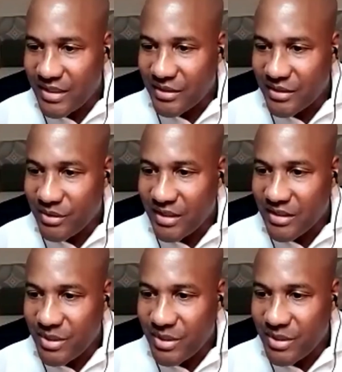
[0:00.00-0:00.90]
tax will I
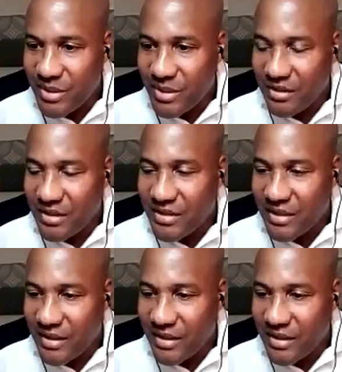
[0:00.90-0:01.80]
expect to pay on each
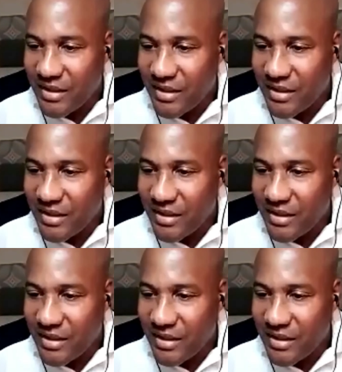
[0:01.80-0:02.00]
side?